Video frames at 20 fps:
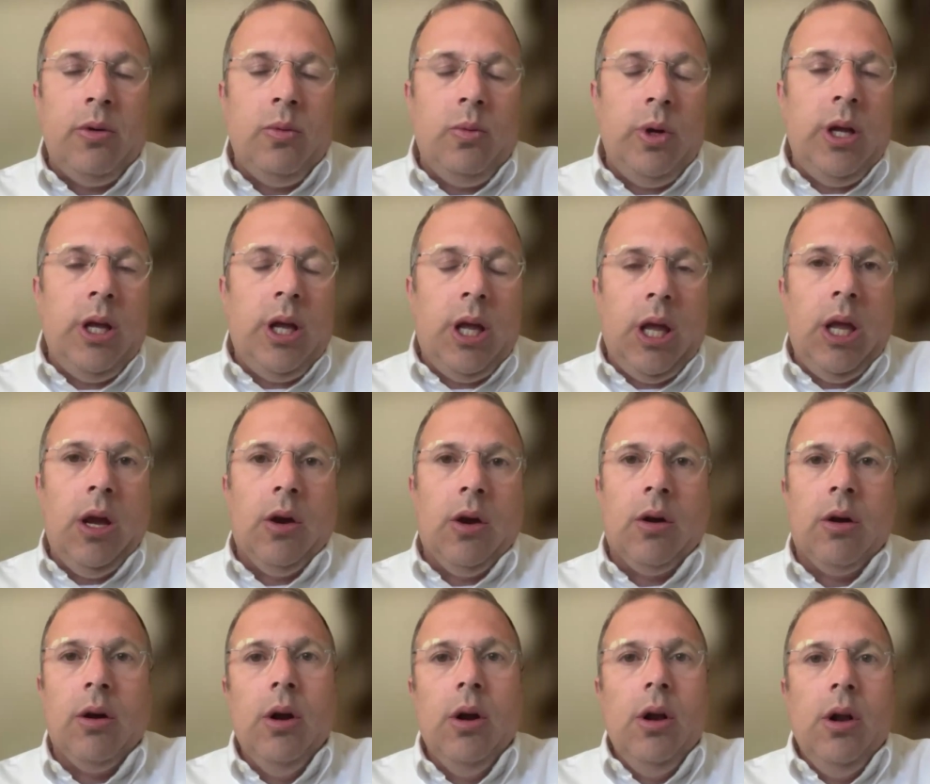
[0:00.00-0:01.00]
And we
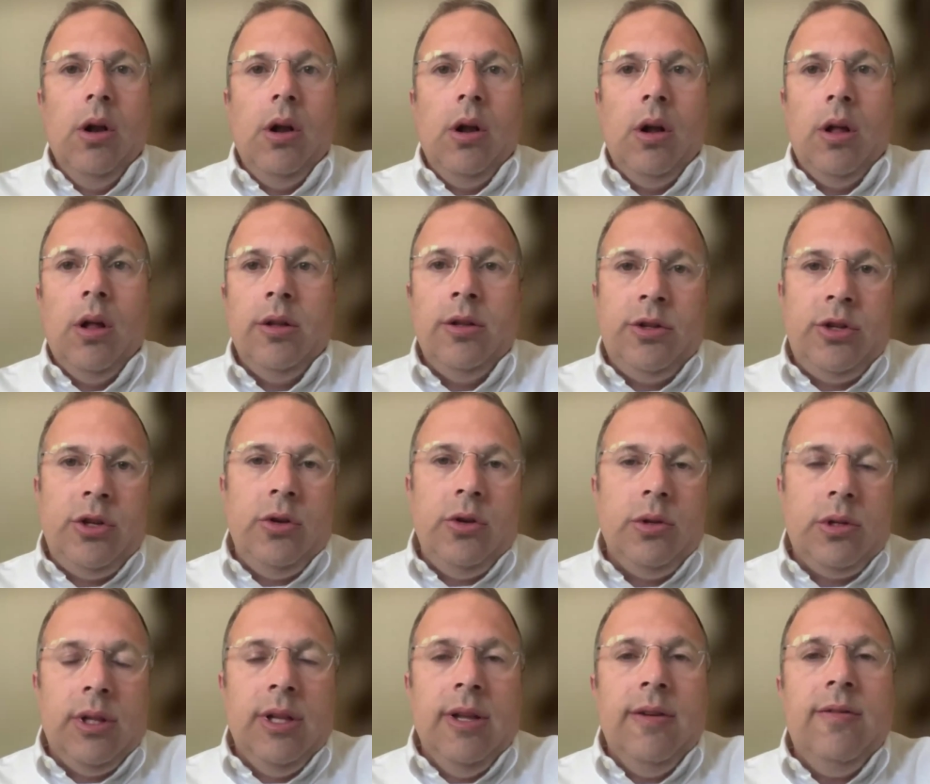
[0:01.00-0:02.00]
here, the
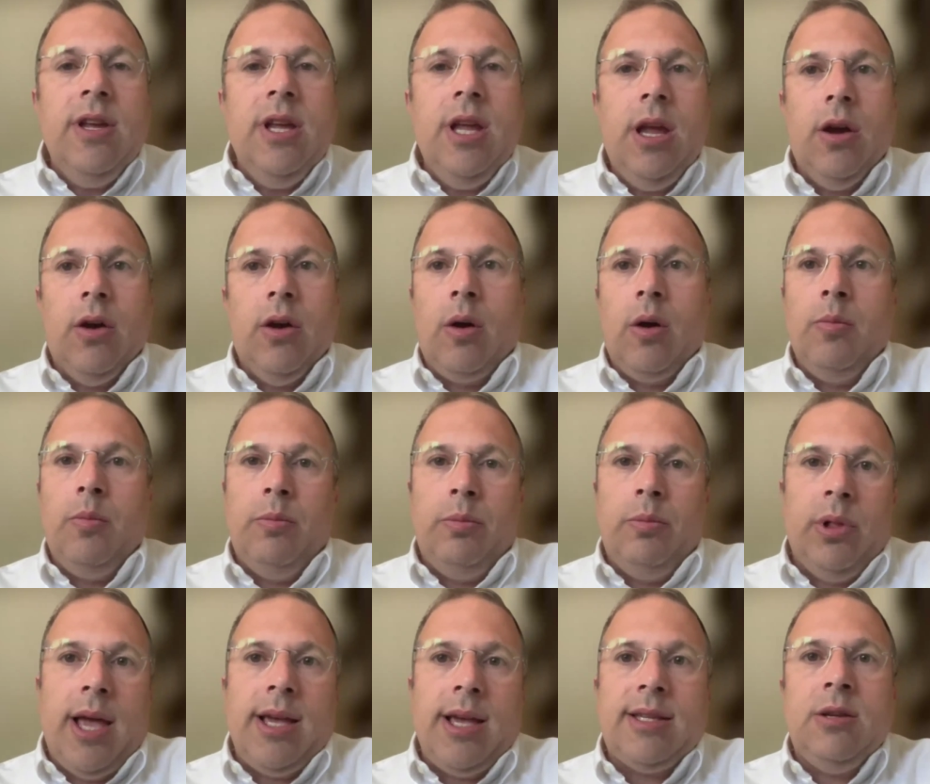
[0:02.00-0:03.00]
Jews living here, are
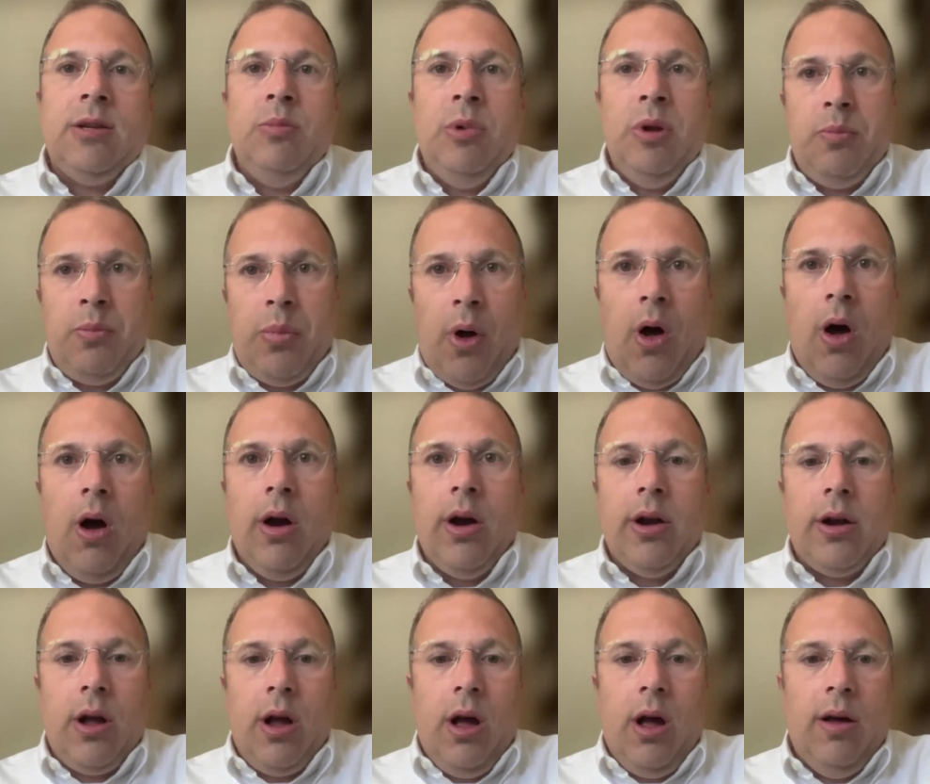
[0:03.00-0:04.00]
blessed to be
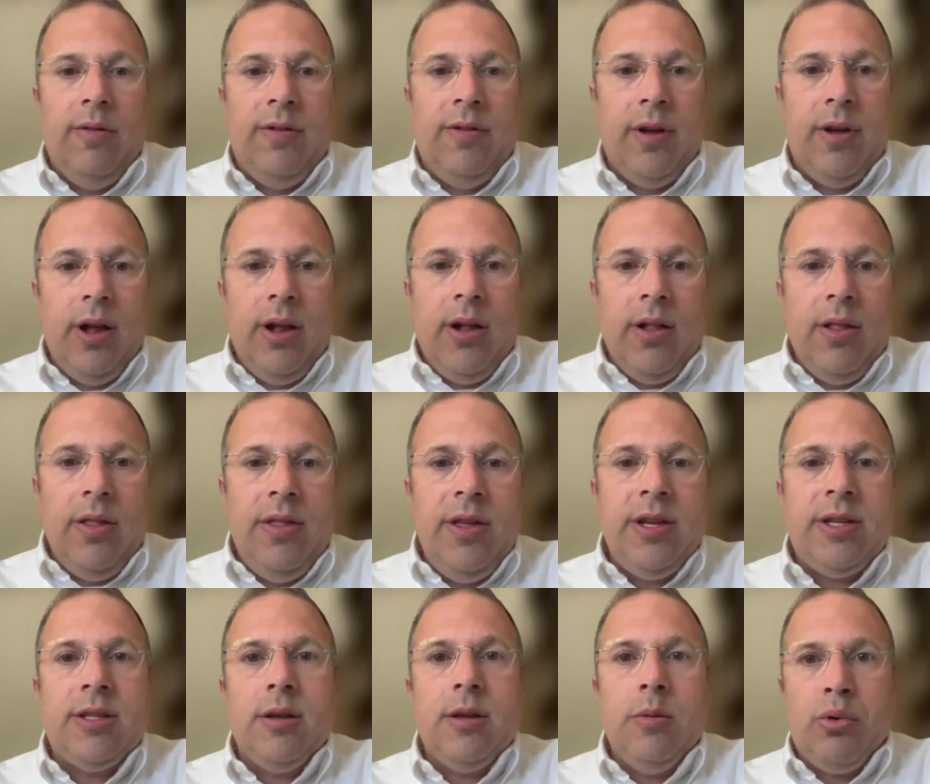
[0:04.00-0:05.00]
part of
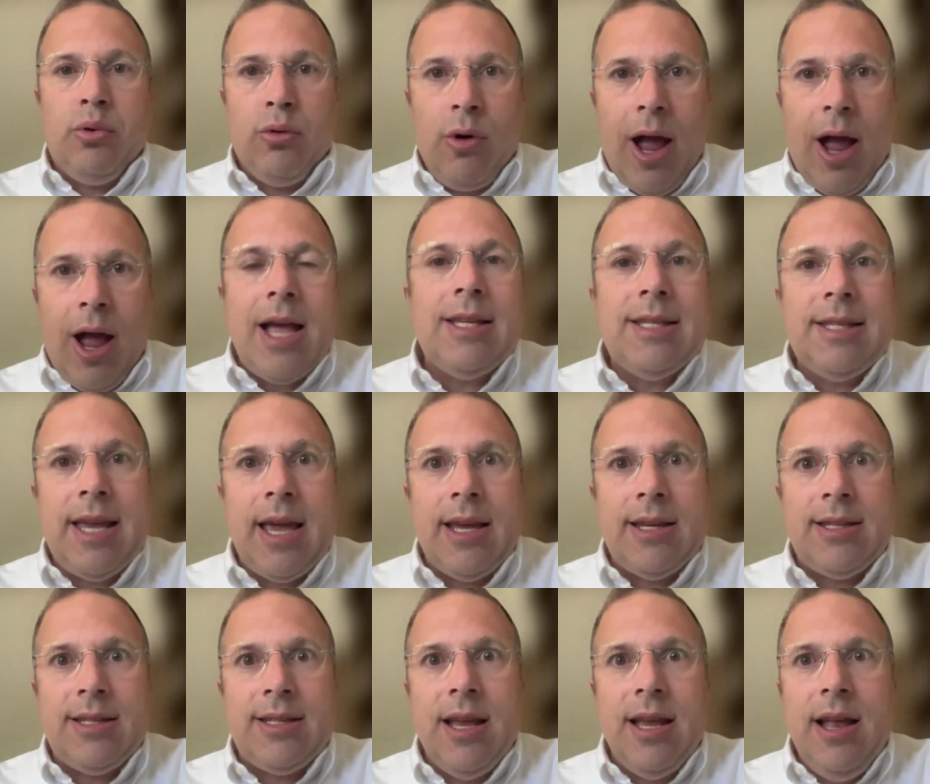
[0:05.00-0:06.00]
this
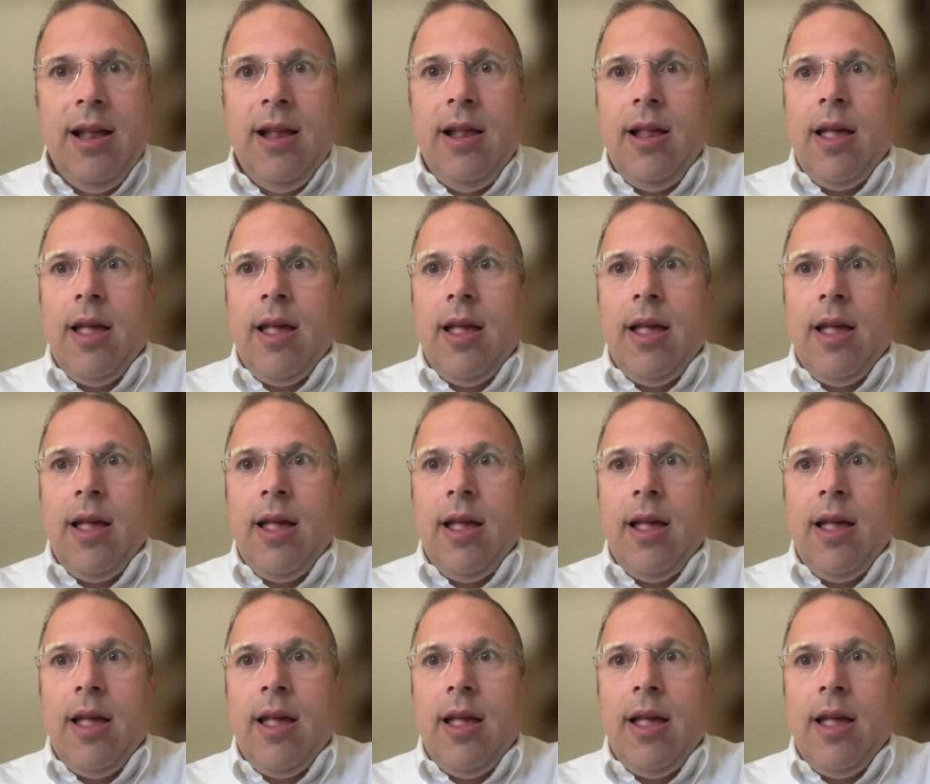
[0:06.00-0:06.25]
process.